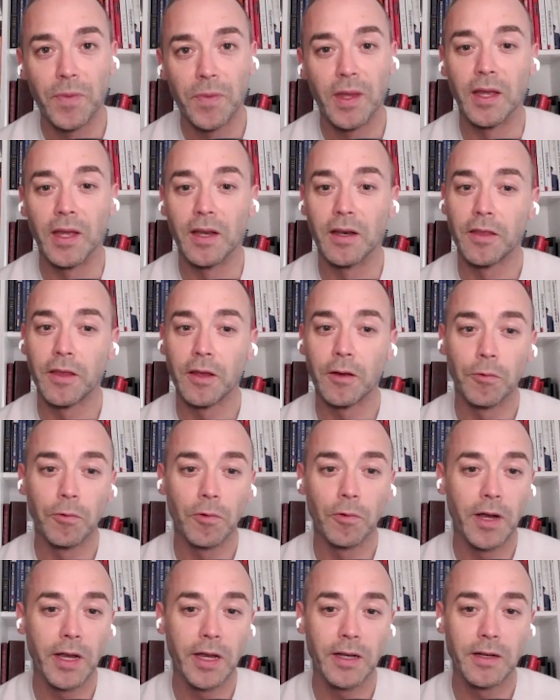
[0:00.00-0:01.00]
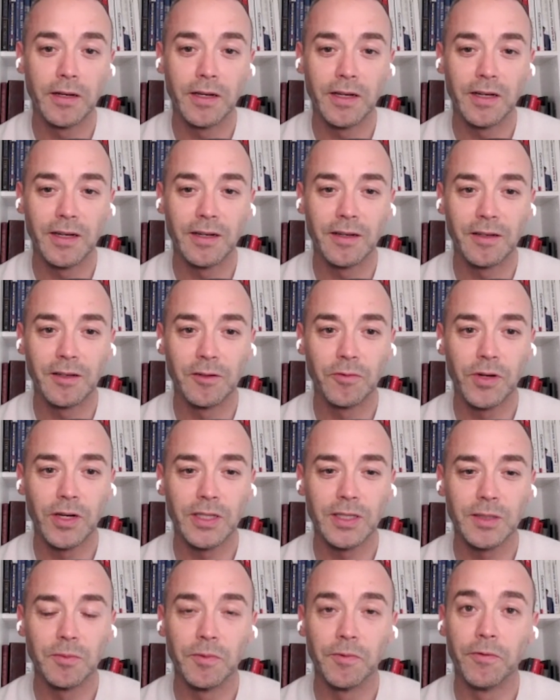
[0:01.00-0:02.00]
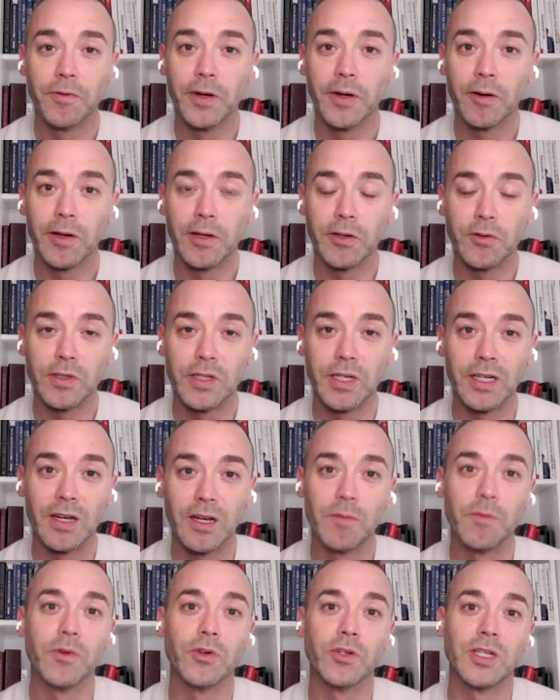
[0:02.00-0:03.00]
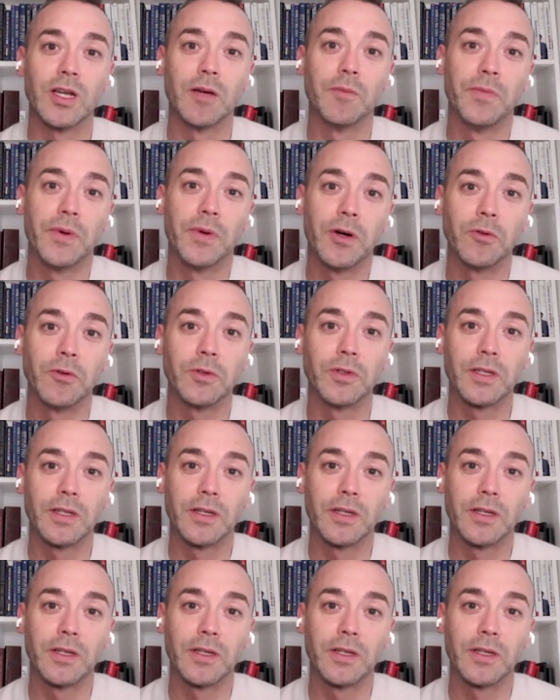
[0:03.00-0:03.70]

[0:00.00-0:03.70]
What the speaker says: And I think, Ryan, you've got some very interesting numbers about,